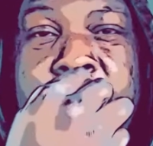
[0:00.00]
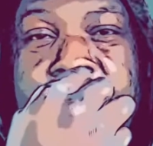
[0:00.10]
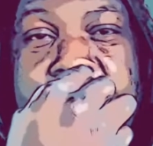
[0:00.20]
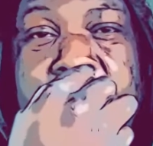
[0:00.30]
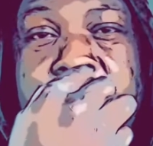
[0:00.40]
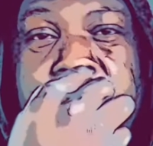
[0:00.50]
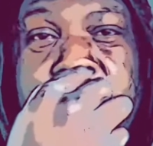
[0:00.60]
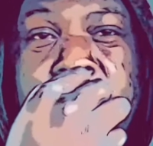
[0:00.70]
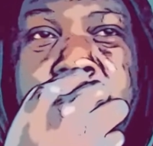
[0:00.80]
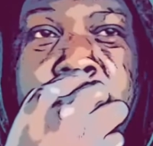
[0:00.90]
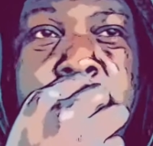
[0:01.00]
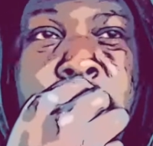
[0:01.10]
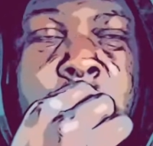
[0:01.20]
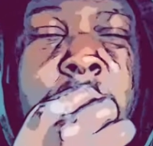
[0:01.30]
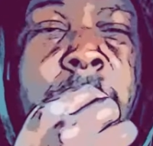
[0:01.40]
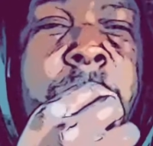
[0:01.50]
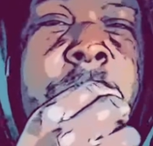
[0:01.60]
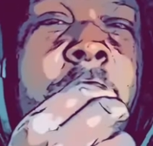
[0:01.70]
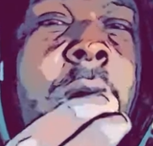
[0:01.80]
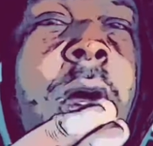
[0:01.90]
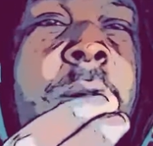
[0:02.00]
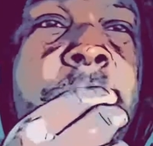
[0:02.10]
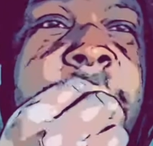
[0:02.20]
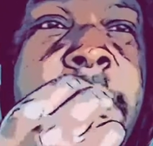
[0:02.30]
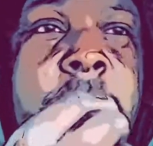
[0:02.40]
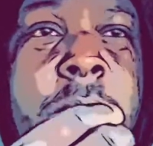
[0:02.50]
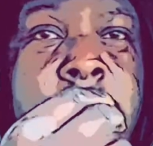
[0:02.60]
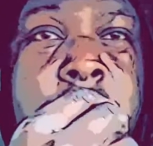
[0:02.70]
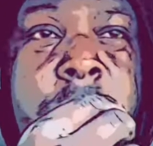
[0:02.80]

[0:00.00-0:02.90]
a failure? We all failed.